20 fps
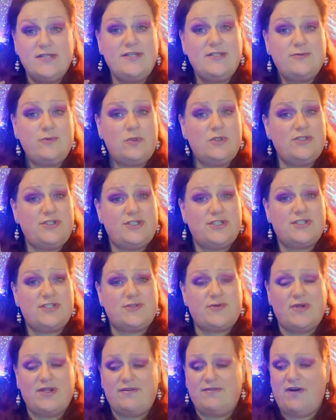this was just
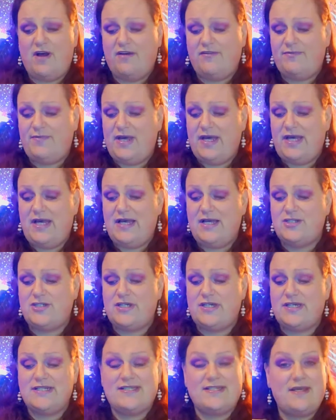25p, as
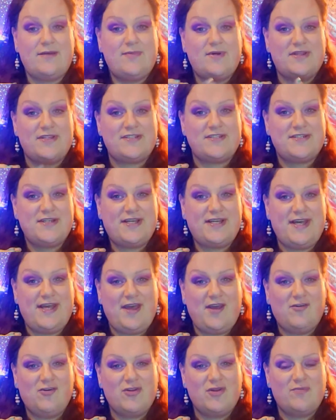you can see by the sticker
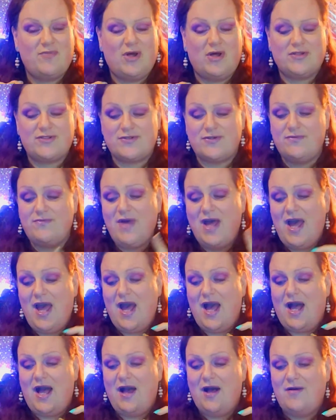here on the bottom.
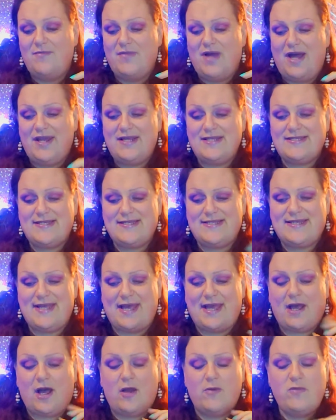And as I
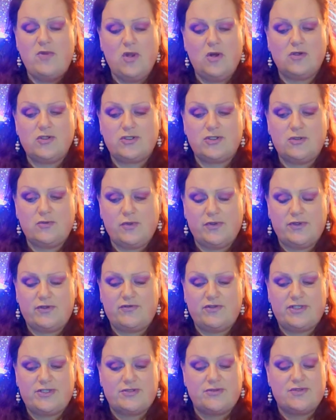say, I'm not sure what the
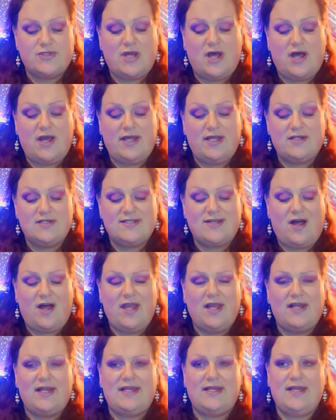crystals are
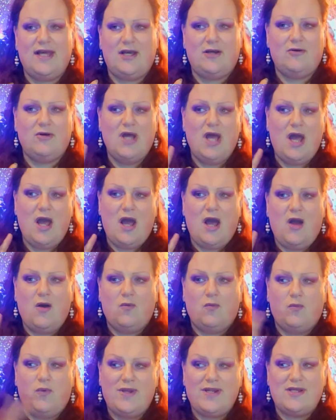entirely. Now,
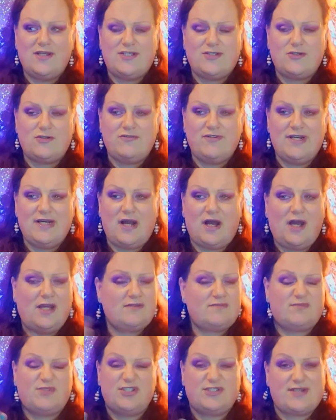when I saw it,
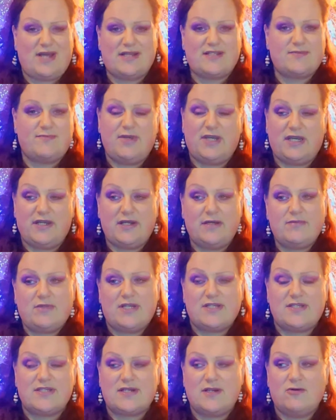I just had to pick it up
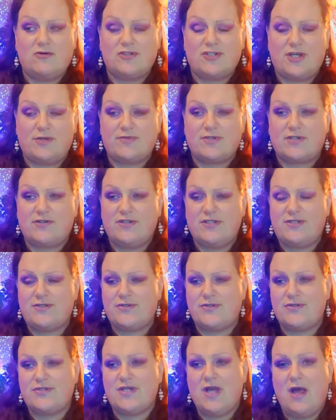because it's little chips
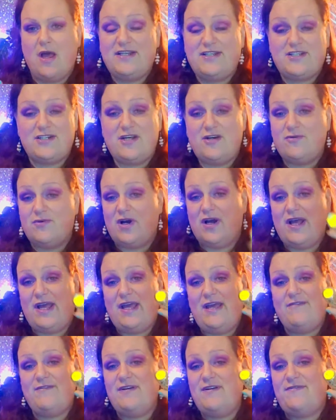crystals. Do you know what?
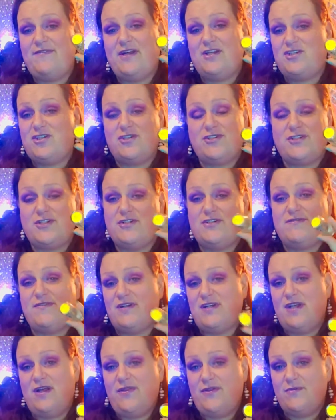Even if they're just used for
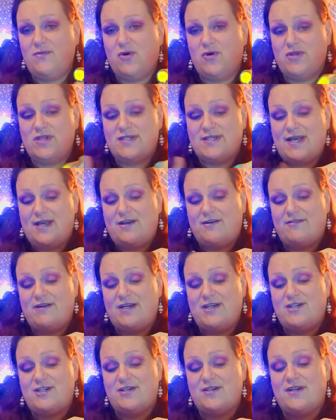nothing more than
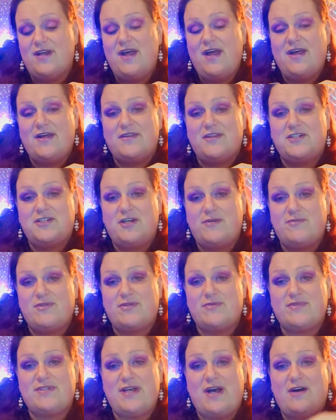decoration, the chips
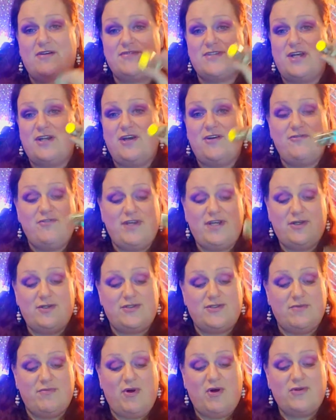themselves, and I
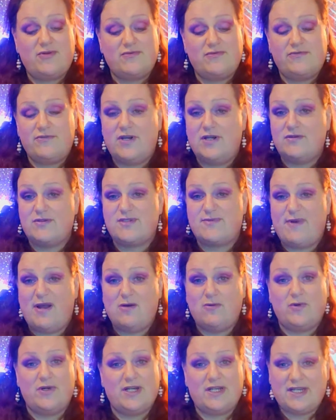reuse the bottle for a little
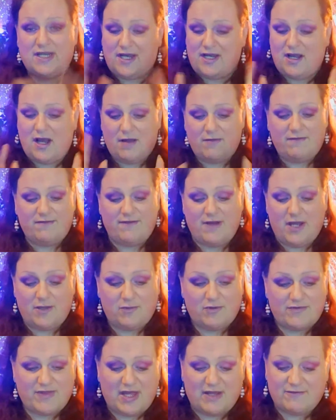spell working, I'm fine
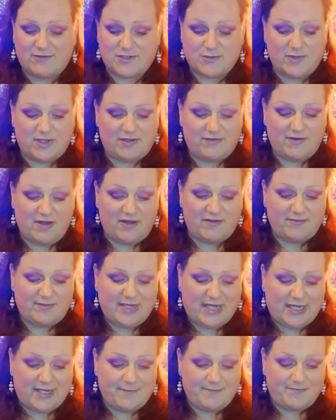with that for
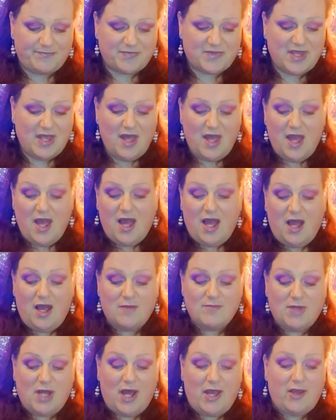25p.
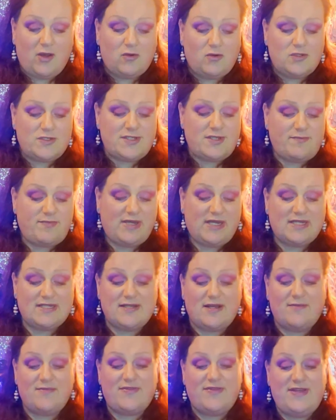I also picked
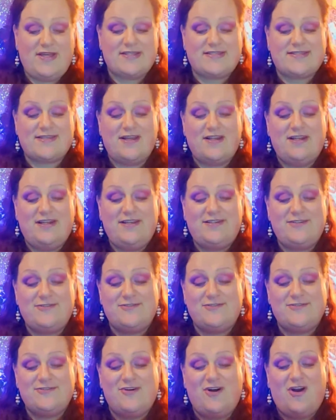up this
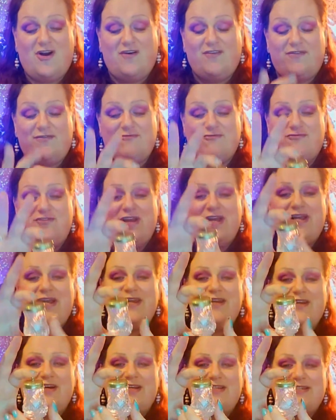little,
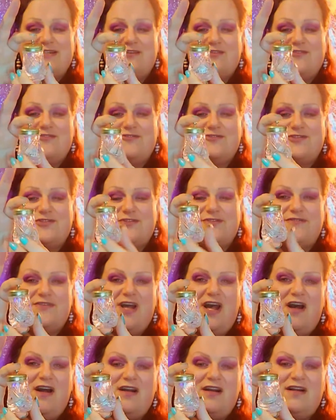really nice little sort of
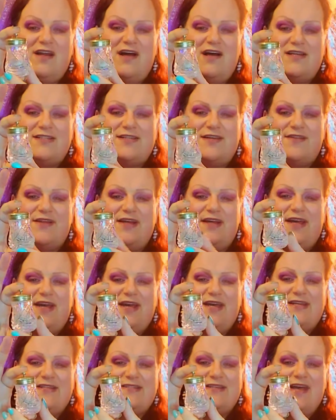cut glass, I think it
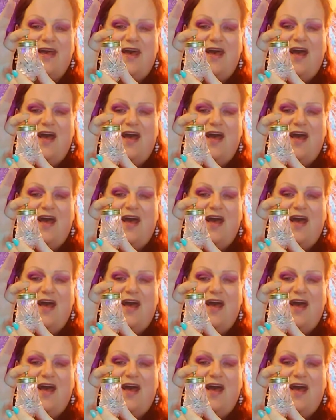is,